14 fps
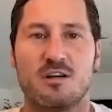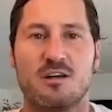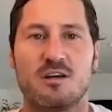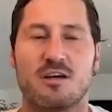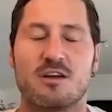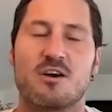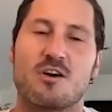
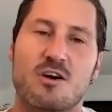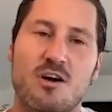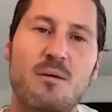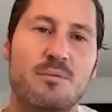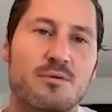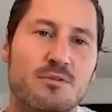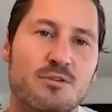in our
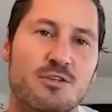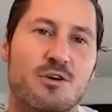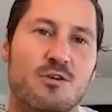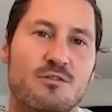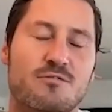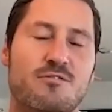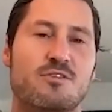couple. You know,
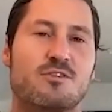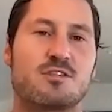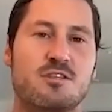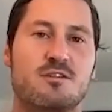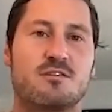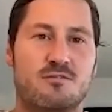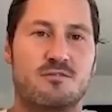at first
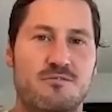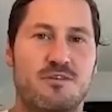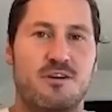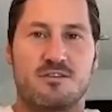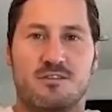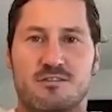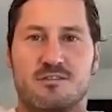it, it
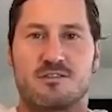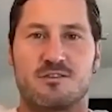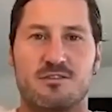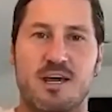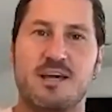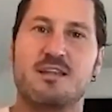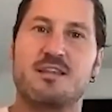felt a little
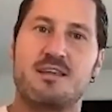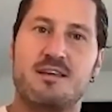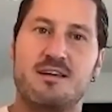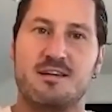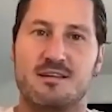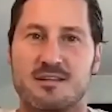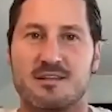lengthy,
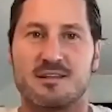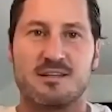and